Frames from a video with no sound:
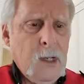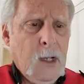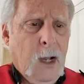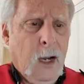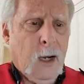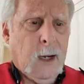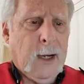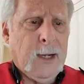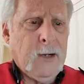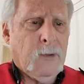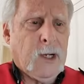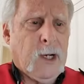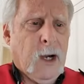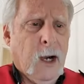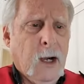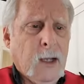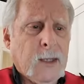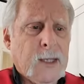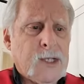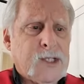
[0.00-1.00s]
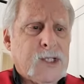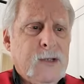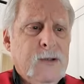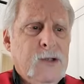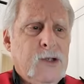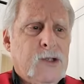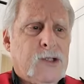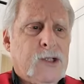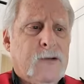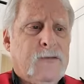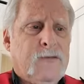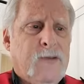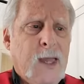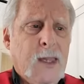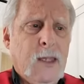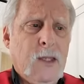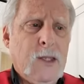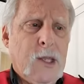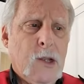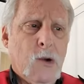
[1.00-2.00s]
All right, regardless, you should
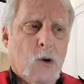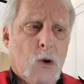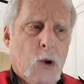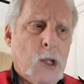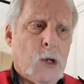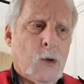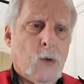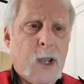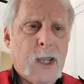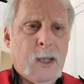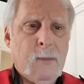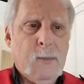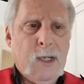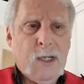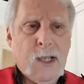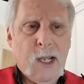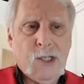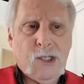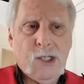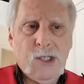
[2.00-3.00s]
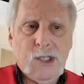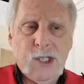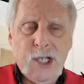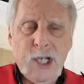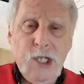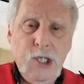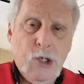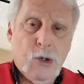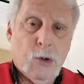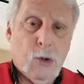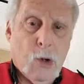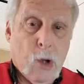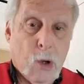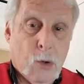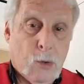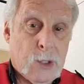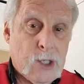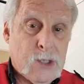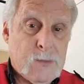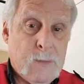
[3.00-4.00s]
follow the oil recommendations in your
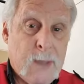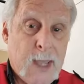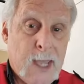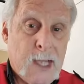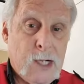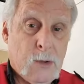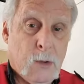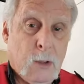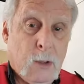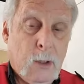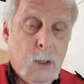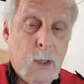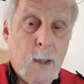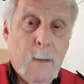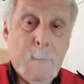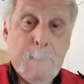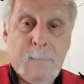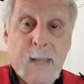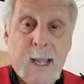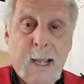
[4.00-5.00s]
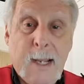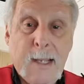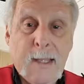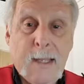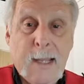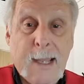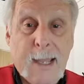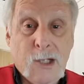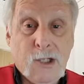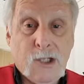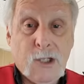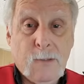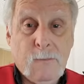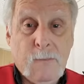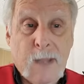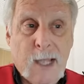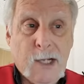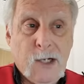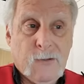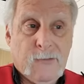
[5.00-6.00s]
owner's manual by the engine
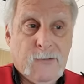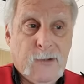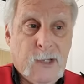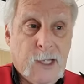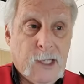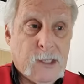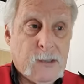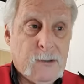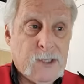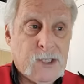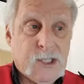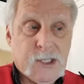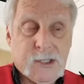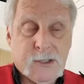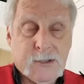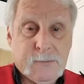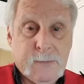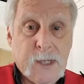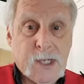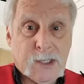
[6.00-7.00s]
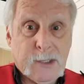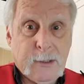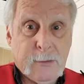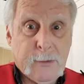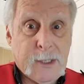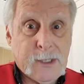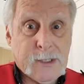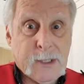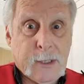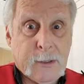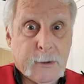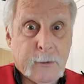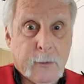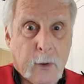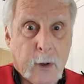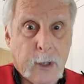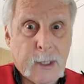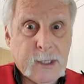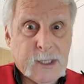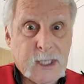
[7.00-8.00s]
manufacturer, especially when it's under
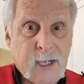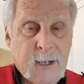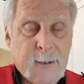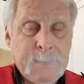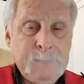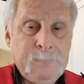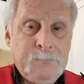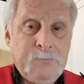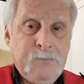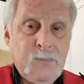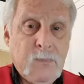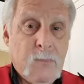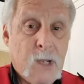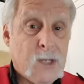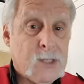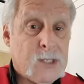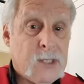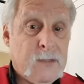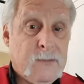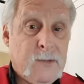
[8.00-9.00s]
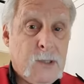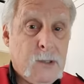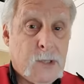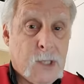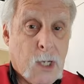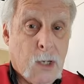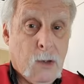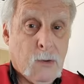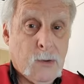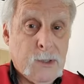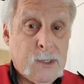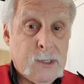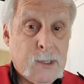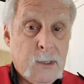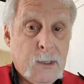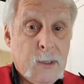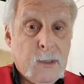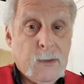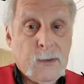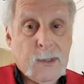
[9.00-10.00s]
warranty, because if you don't,
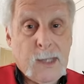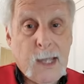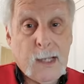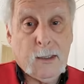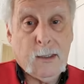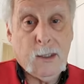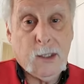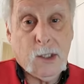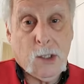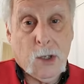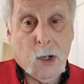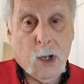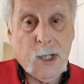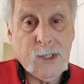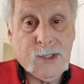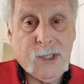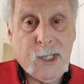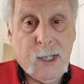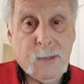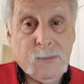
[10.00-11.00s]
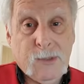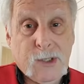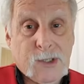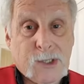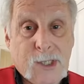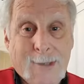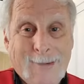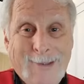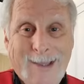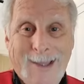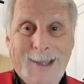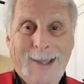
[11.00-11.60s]
that could cause them to say,